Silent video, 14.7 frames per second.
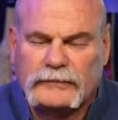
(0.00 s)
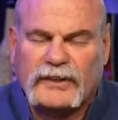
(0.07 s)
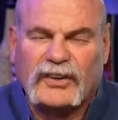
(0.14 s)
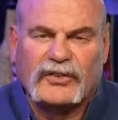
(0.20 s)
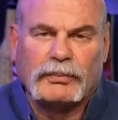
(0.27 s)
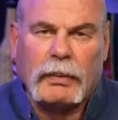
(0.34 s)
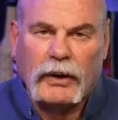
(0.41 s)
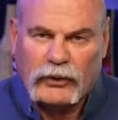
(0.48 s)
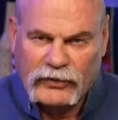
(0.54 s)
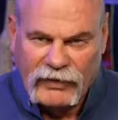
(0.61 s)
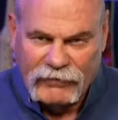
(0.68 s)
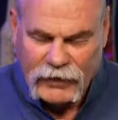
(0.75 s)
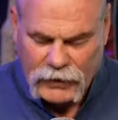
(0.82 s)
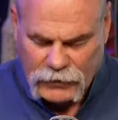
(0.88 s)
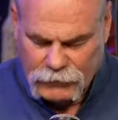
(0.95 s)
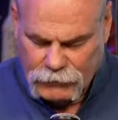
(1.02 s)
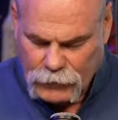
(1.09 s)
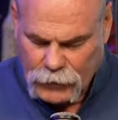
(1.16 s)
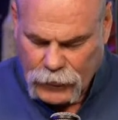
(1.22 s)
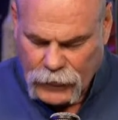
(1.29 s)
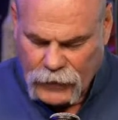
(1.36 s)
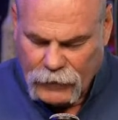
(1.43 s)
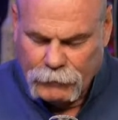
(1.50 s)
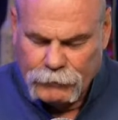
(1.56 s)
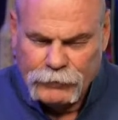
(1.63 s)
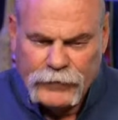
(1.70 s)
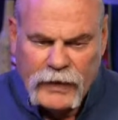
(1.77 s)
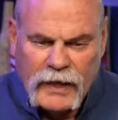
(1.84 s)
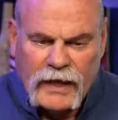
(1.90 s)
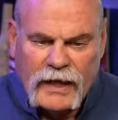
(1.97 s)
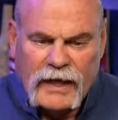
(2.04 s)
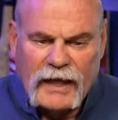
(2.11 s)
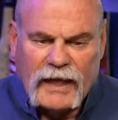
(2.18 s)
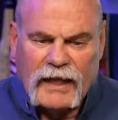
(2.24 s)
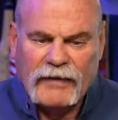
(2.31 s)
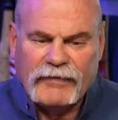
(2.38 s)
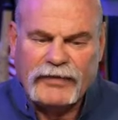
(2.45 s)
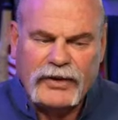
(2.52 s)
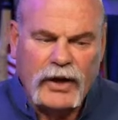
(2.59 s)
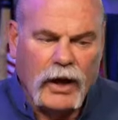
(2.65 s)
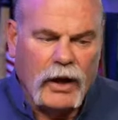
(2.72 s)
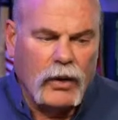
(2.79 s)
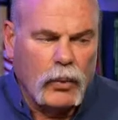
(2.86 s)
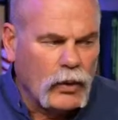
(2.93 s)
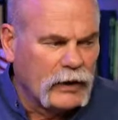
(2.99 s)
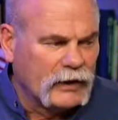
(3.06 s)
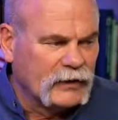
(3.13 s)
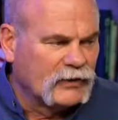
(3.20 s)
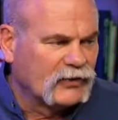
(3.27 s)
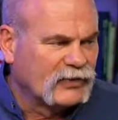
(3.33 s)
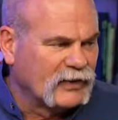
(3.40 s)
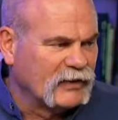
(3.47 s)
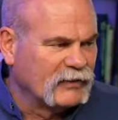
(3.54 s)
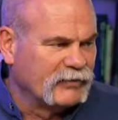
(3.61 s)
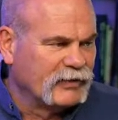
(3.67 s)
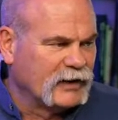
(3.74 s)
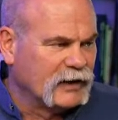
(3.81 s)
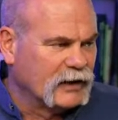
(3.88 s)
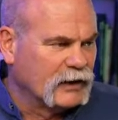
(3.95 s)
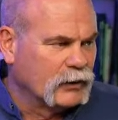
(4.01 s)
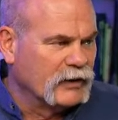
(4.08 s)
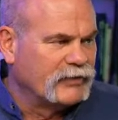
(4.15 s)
dispose of it. If y'all wanted to see a video,